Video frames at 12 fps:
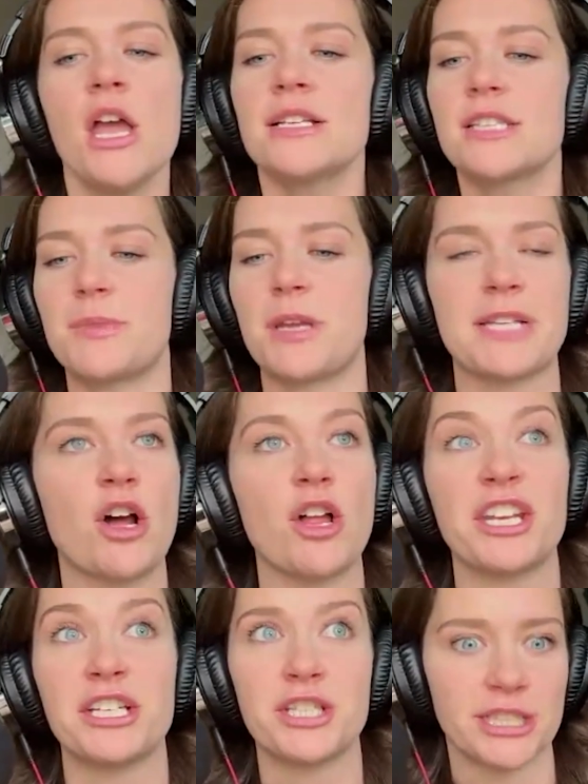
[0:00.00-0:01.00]
Sometimes I
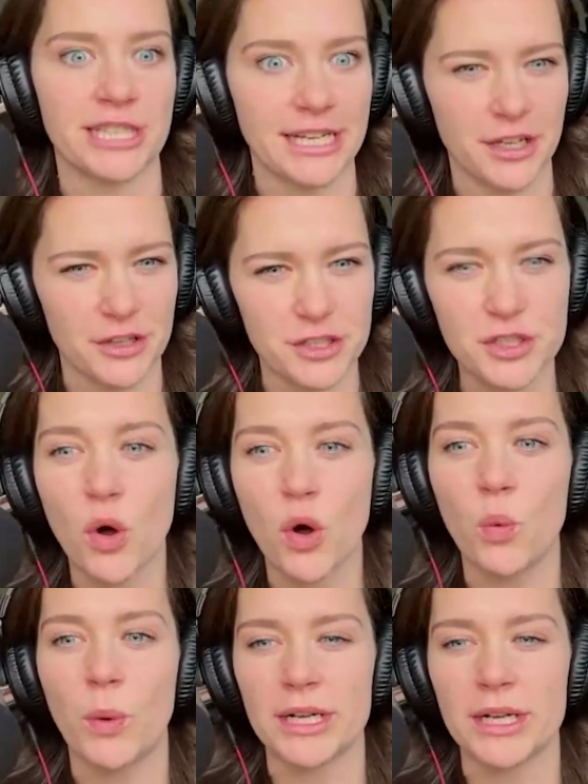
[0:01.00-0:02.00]
call it a dark night of the
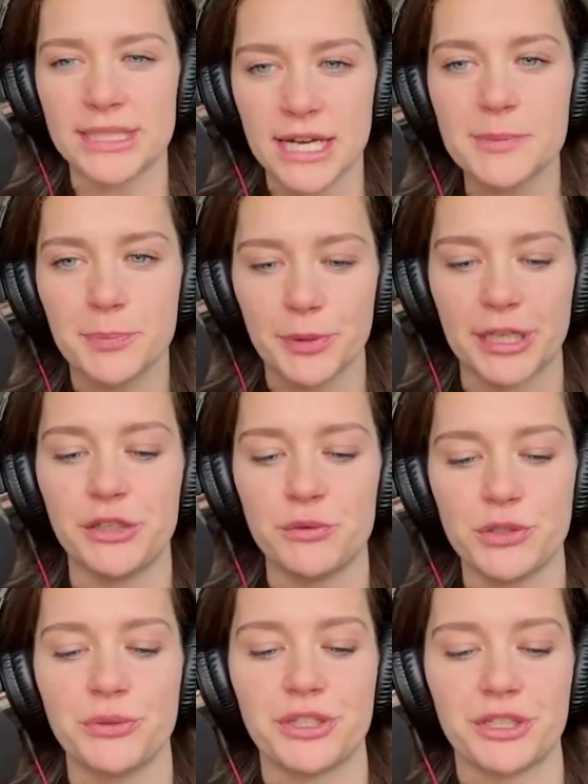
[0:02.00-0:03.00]
soul, where it does bring you
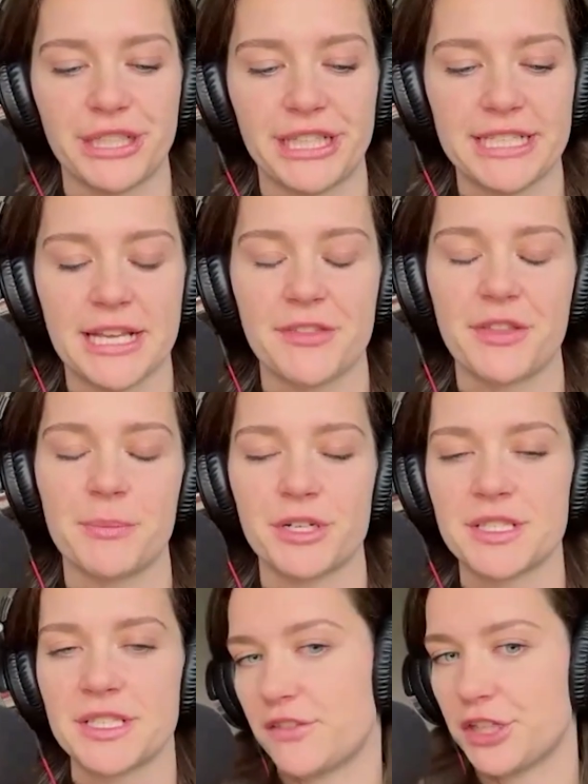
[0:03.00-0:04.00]
to your knees at the
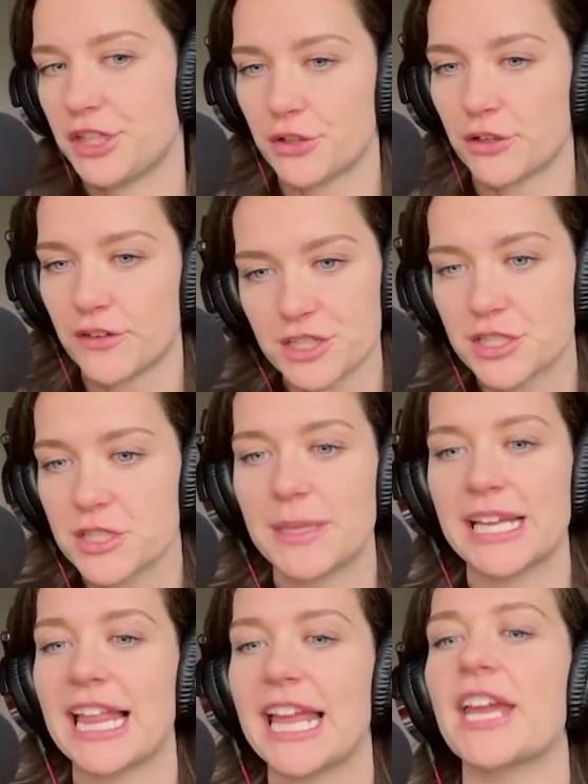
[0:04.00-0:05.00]
mercy of the universe, just
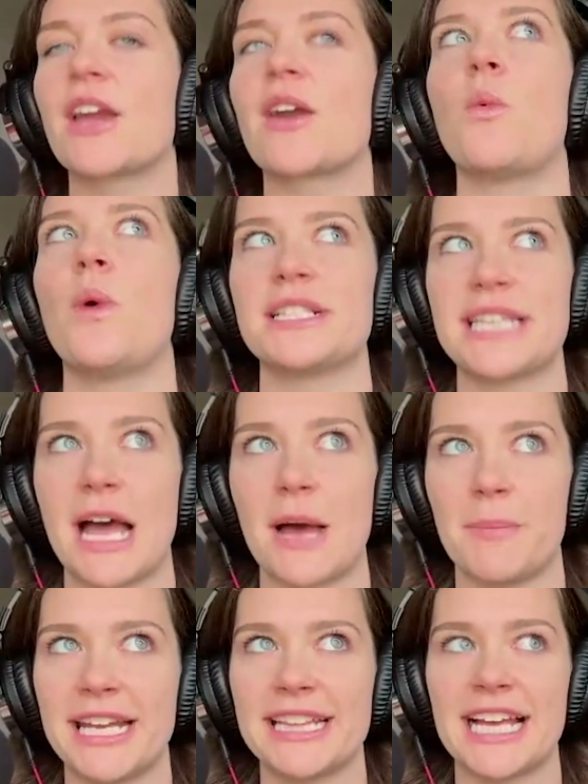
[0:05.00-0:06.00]
being like, what's happening?